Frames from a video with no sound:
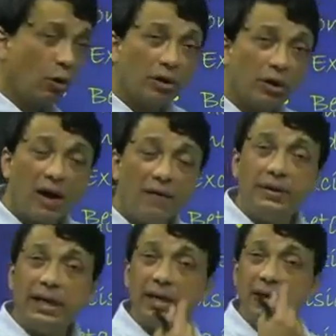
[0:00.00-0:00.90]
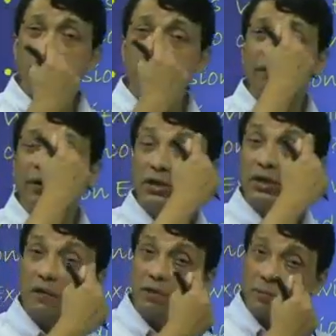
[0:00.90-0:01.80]
autograft. Take a bit of
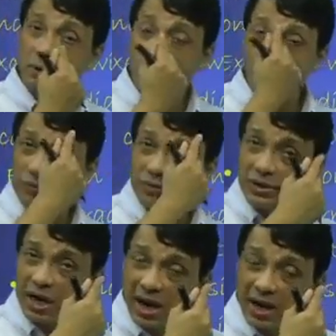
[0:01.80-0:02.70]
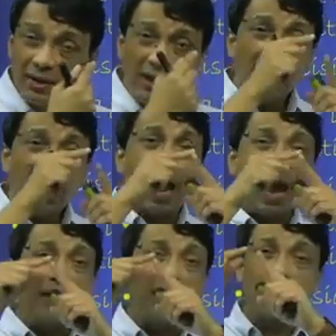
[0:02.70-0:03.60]
conjunctiva from the opposite eye
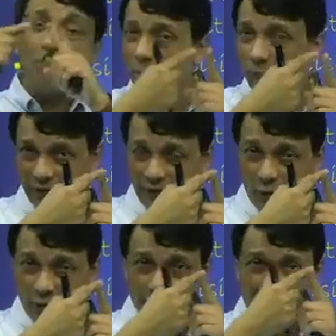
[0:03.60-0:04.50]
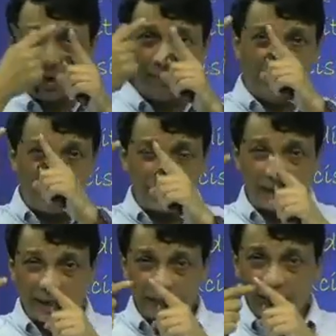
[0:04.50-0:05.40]
and small bit, of course, and place it
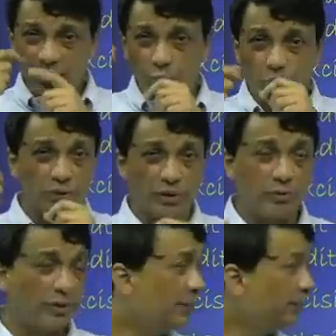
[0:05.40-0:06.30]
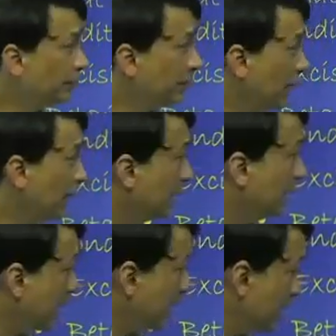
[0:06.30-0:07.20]
here and suture it to here.
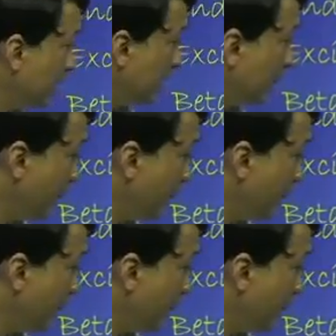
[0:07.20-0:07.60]
That is the